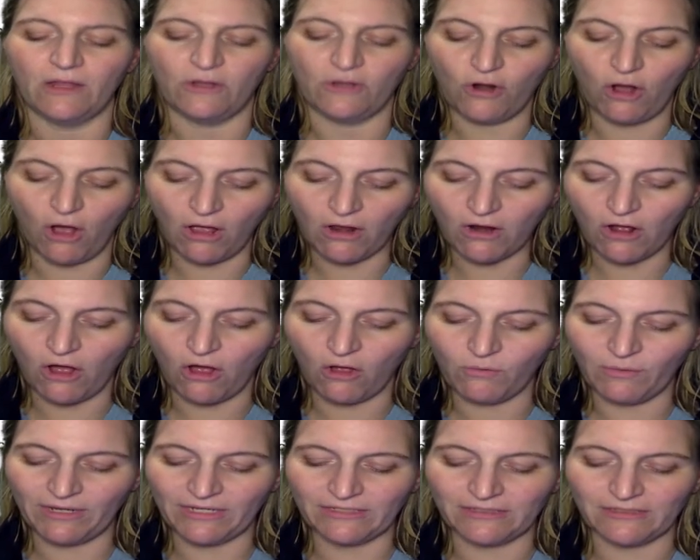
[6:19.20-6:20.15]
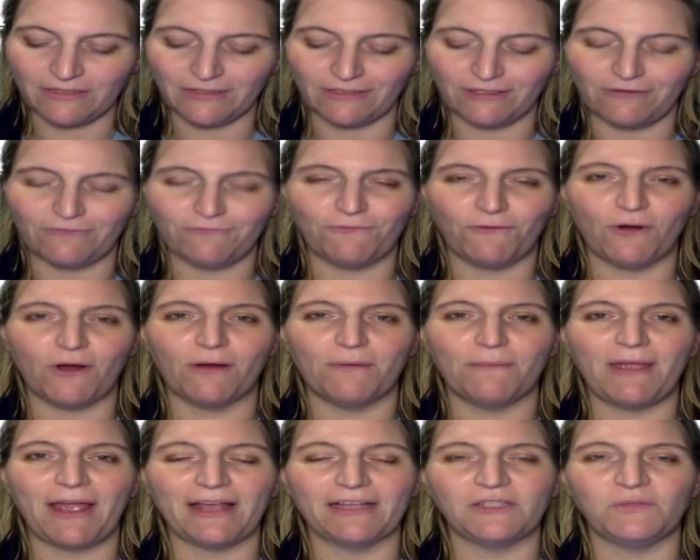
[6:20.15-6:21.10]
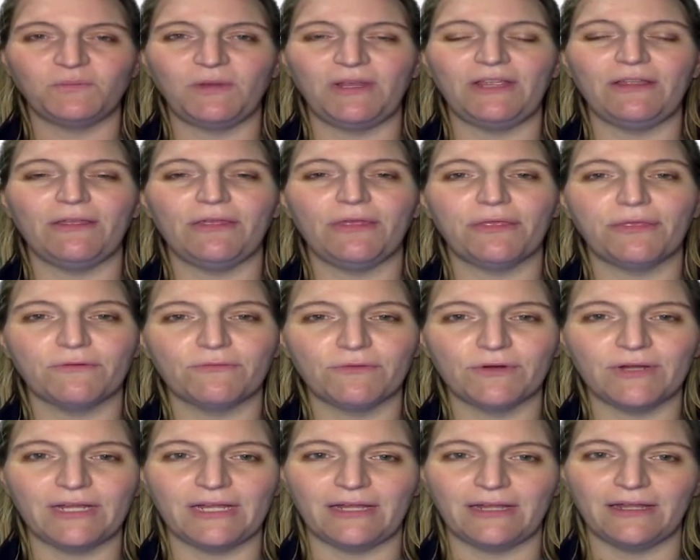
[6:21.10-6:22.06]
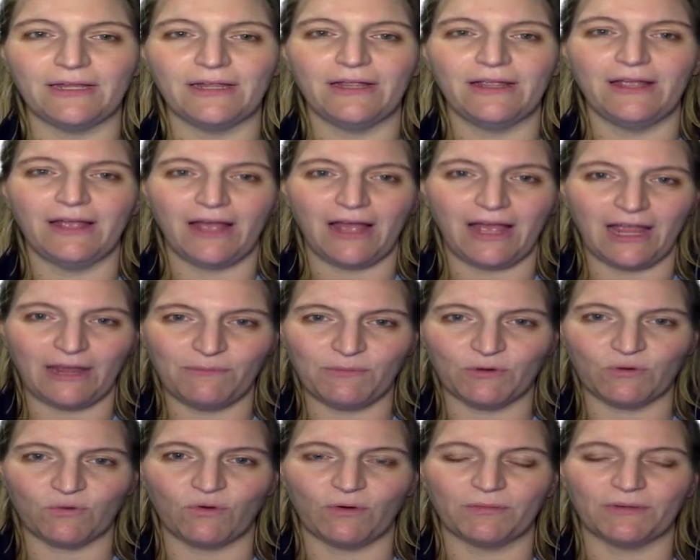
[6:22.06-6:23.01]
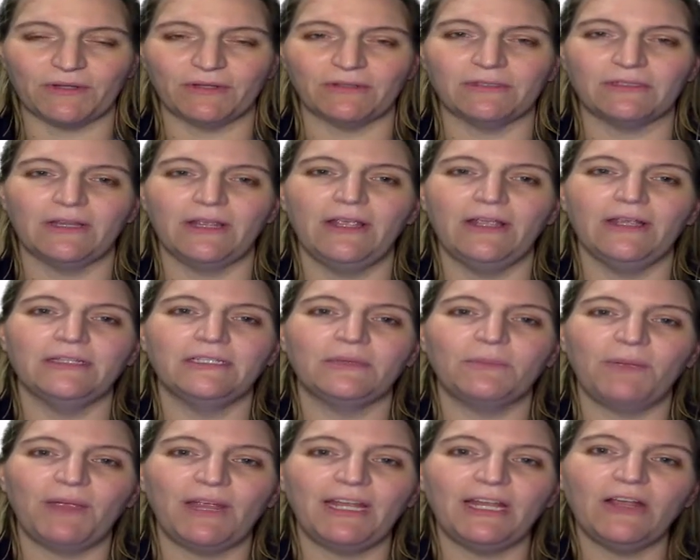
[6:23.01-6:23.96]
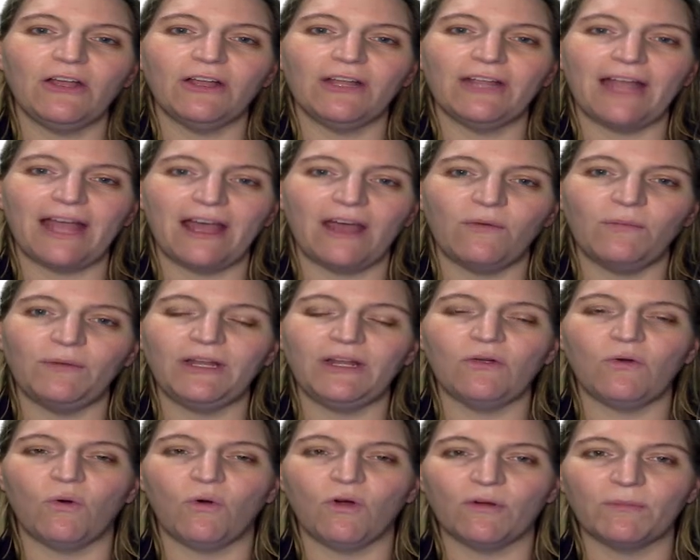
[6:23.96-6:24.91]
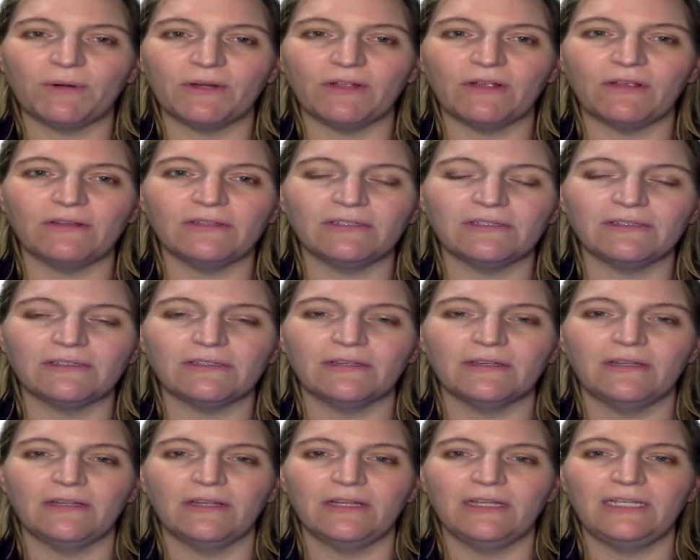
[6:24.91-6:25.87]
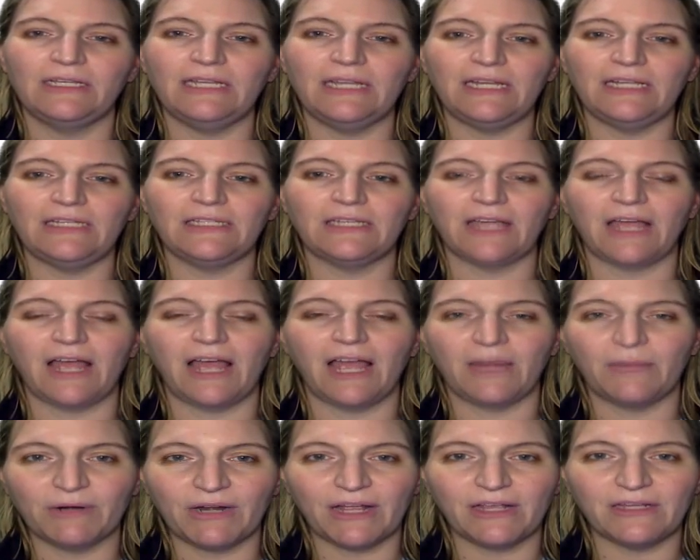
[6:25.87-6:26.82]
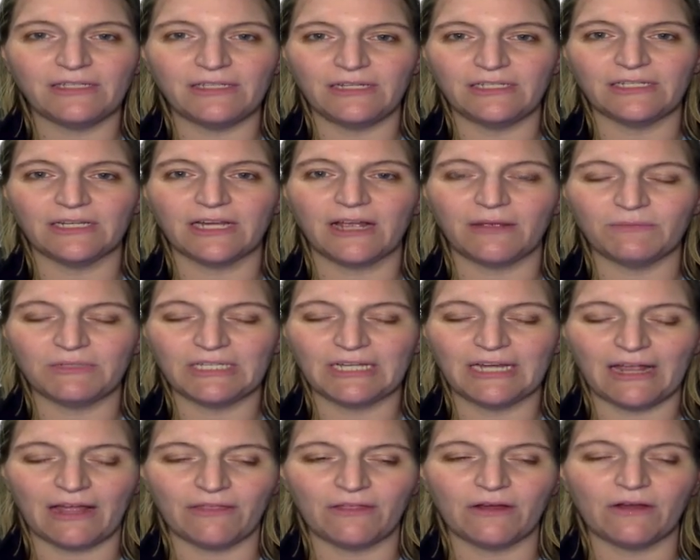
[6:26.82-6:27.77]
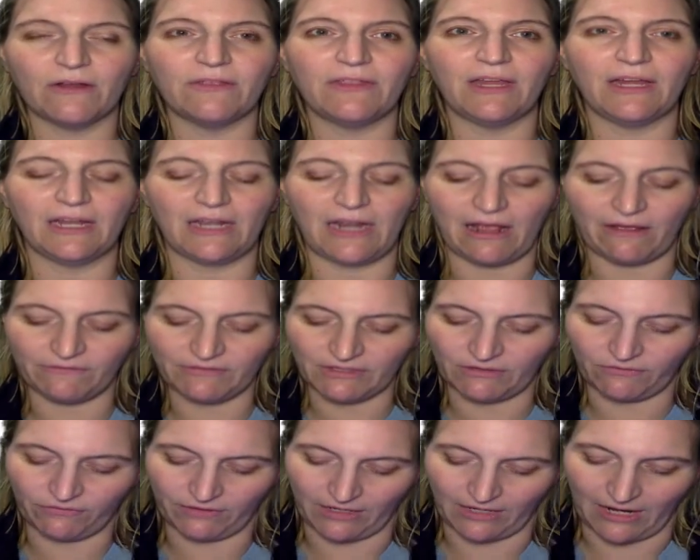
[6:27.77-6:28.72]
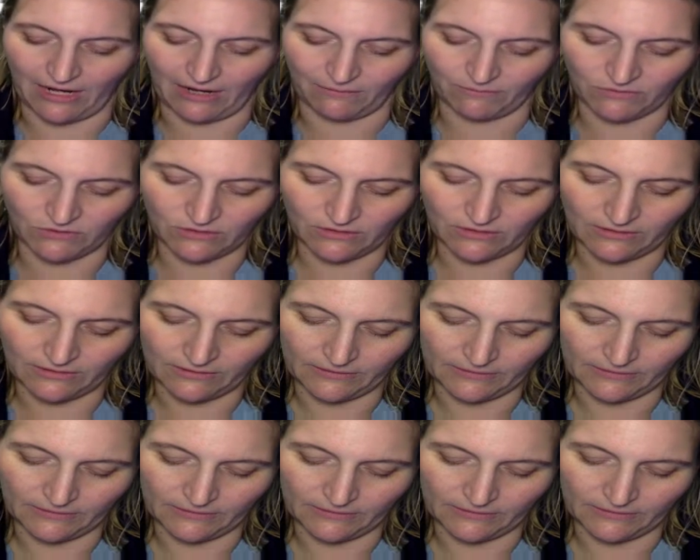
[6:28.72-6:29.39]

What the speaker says: Not always does it form sp3 hybrid orbitals. Depending on how many orbitals need to hybridize, need to come together, they can have different names.